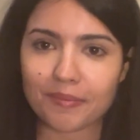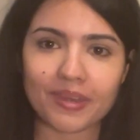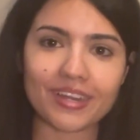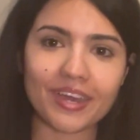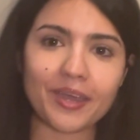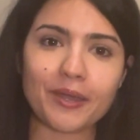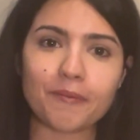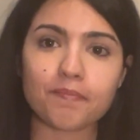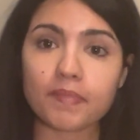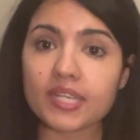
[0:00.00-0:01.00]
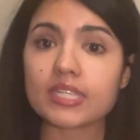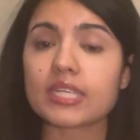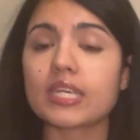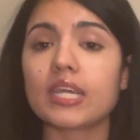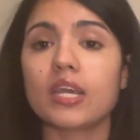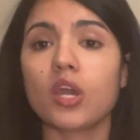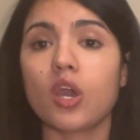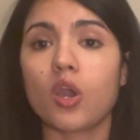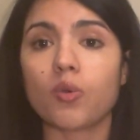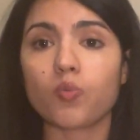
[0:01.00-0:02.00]
but basically
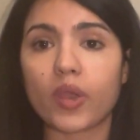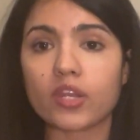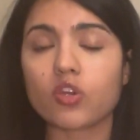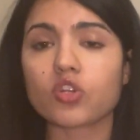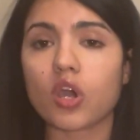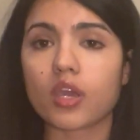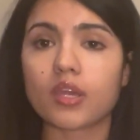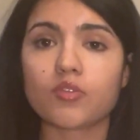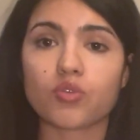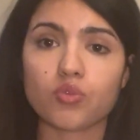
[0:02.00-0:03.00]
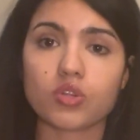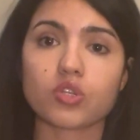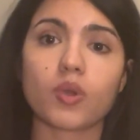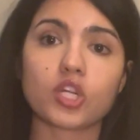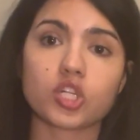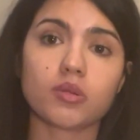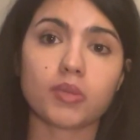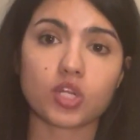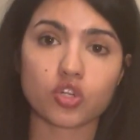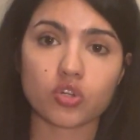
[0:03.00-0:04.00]
when you're talking through this question,
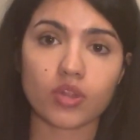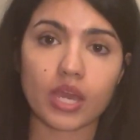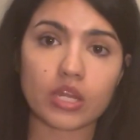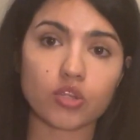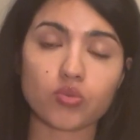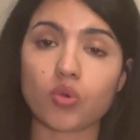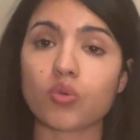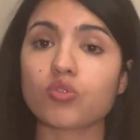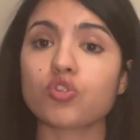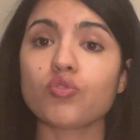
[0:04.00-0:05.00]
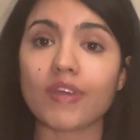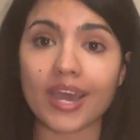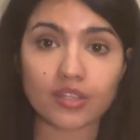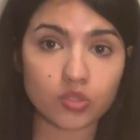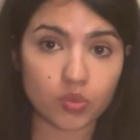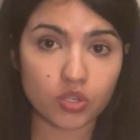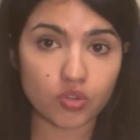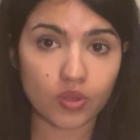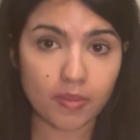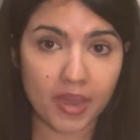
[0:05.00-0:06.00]
make sure that you don't go too fast when you're
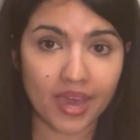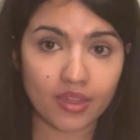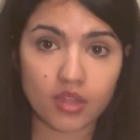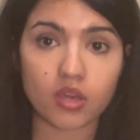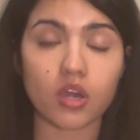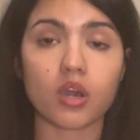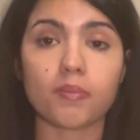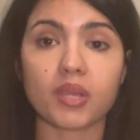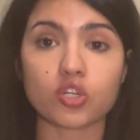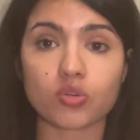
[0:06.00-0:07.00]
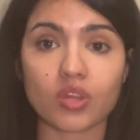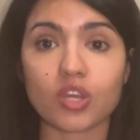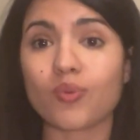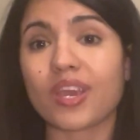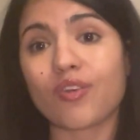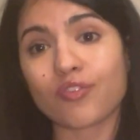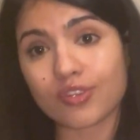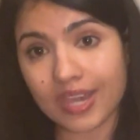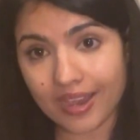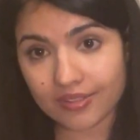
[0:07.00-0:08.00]
doing the math. Make sure that you account for
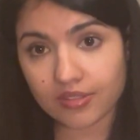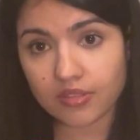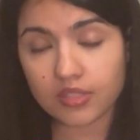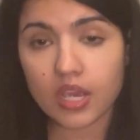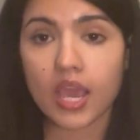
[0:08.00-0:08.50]
taxes,